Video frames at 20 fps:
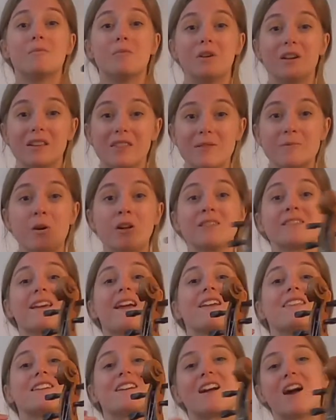putting them all
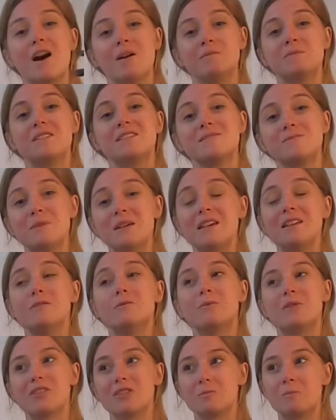together up to
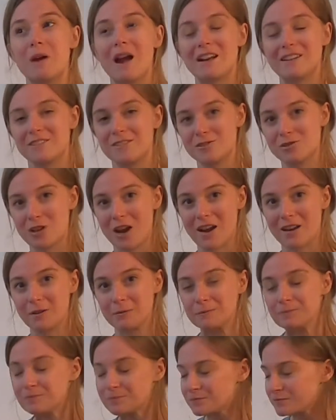speed with the practice track.